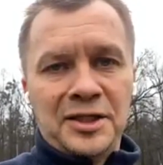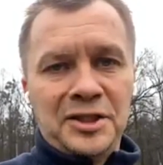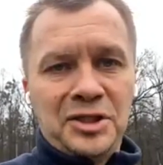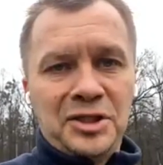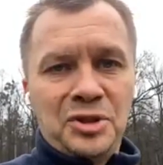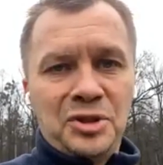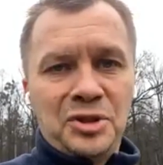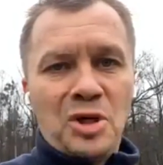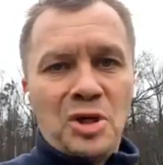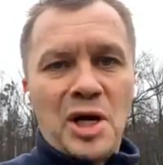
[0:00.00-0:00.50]

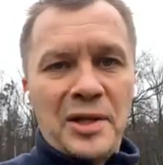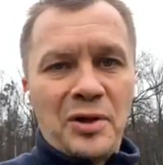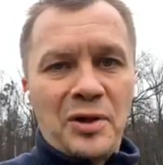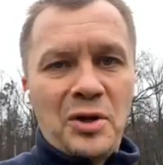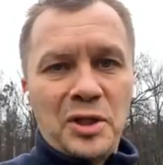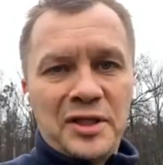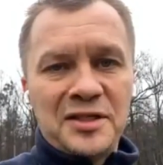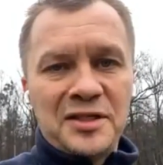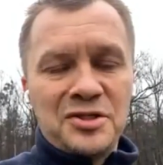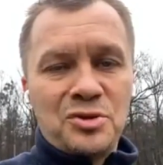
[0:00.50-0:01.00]
are
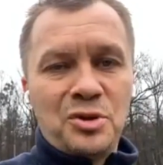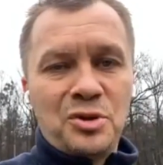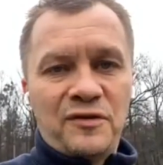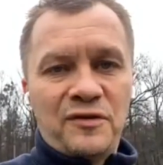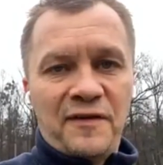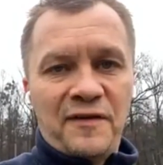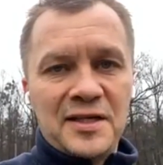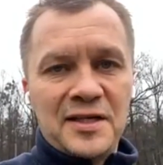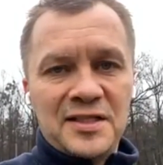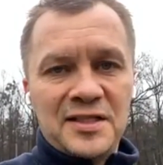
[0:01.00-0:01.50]
not as good
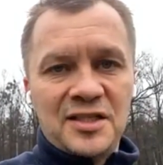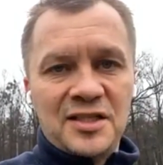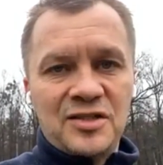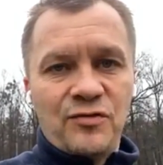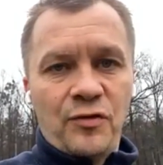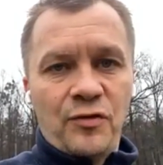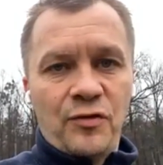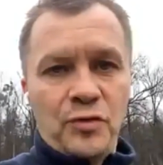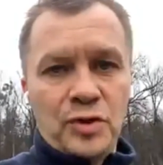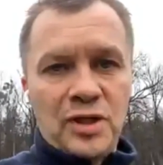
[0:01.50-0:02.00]
friends as
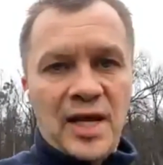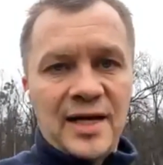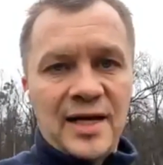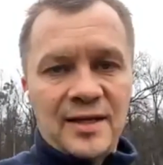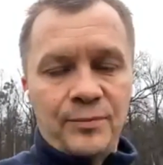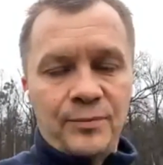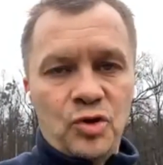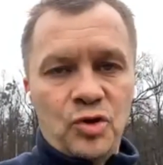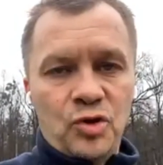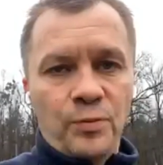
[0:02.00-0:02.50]
we would like
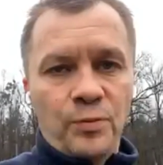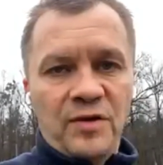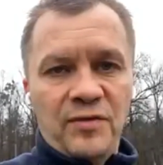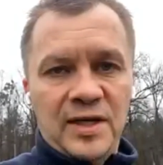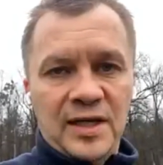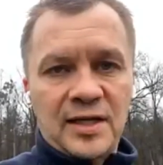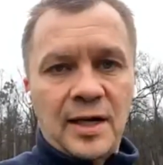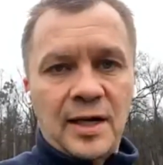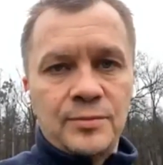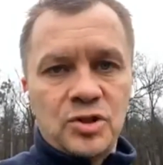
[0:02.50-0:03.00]
them to be when
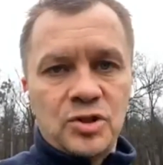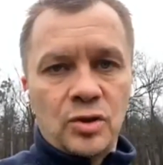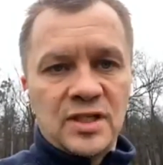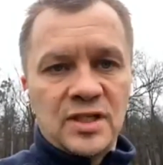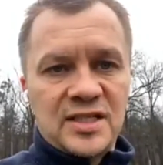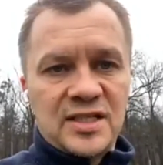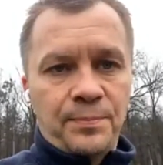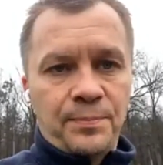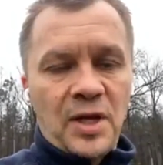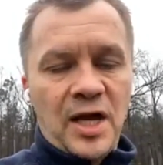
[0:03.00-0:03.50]
it comes to the
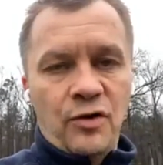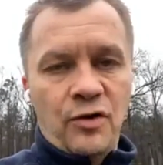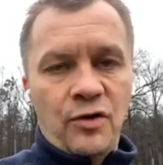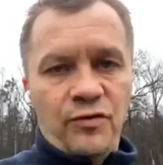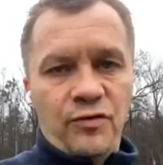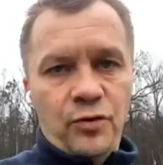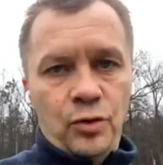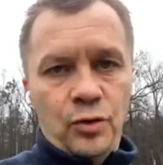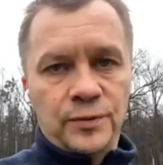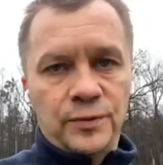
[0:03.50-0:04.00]
supply of
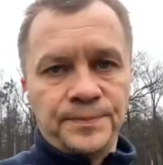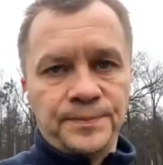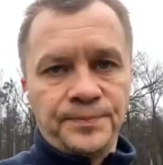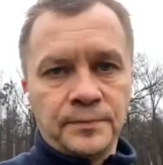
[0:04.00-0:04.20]
fuel.